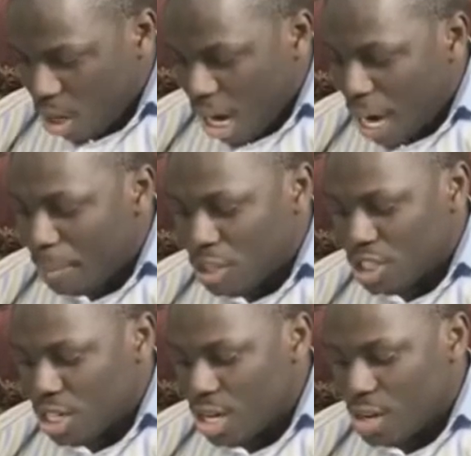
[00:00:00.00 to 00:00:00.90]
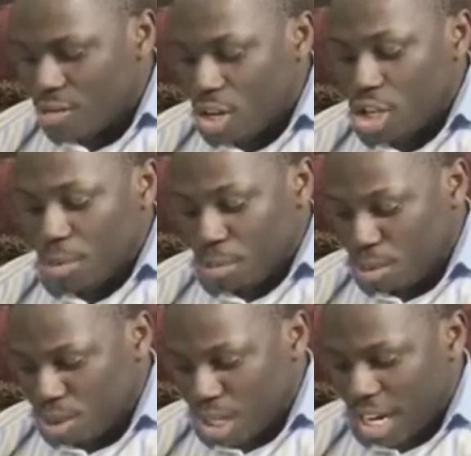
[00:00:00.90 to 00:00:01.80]
I must say, of all your
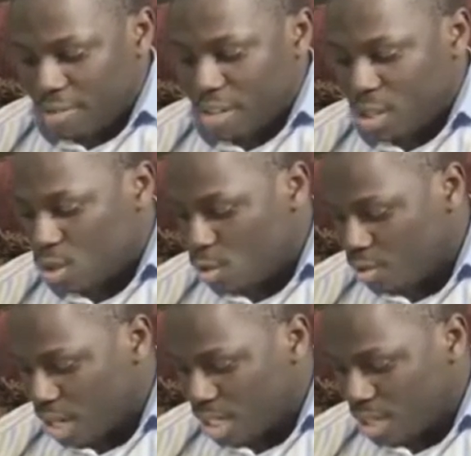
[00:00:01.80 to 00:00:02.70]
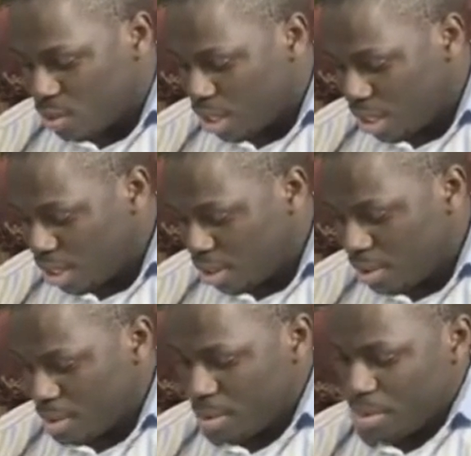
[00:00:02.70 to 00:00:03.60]
books I have read so far till date,
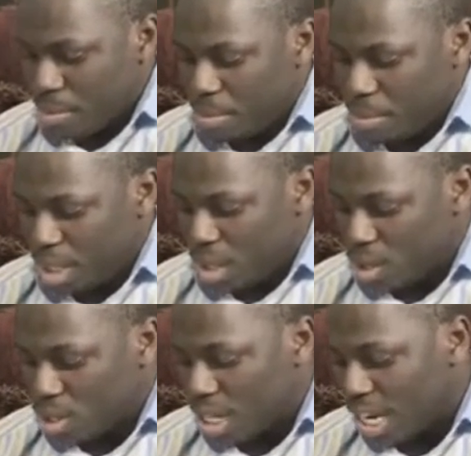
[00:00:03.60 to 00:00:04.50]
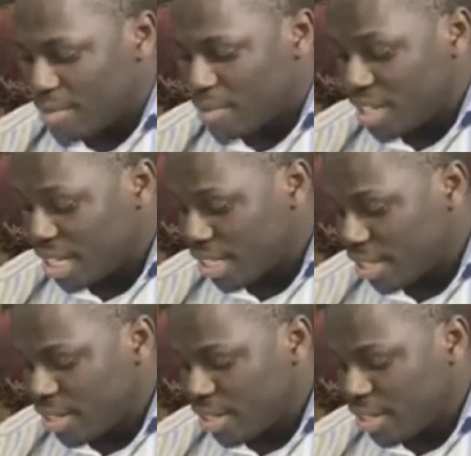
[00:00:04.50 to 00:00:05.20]
because I have read